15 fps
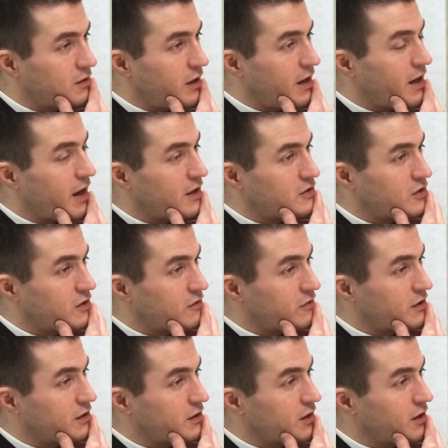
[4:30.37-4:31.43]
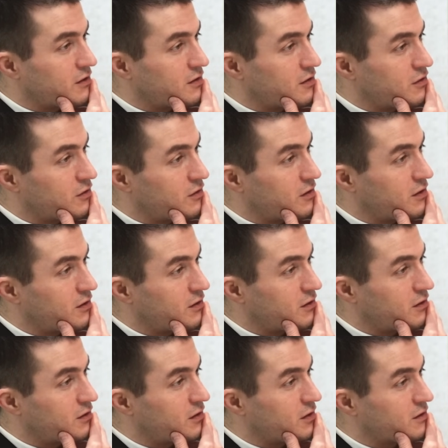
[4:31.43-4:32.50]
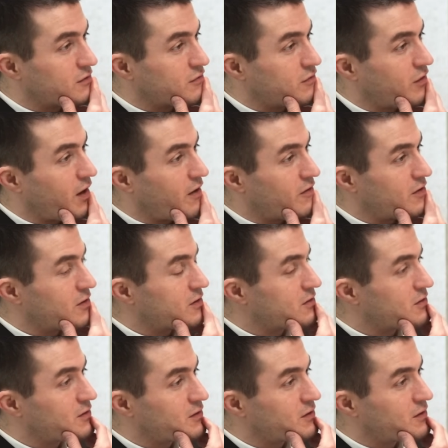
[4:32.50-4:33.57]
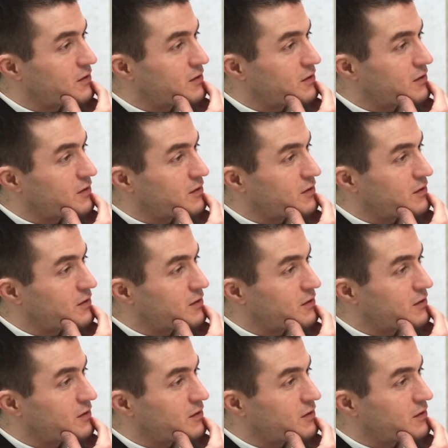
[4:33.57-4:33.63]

AI-generated content, do you think, in the next 5 years?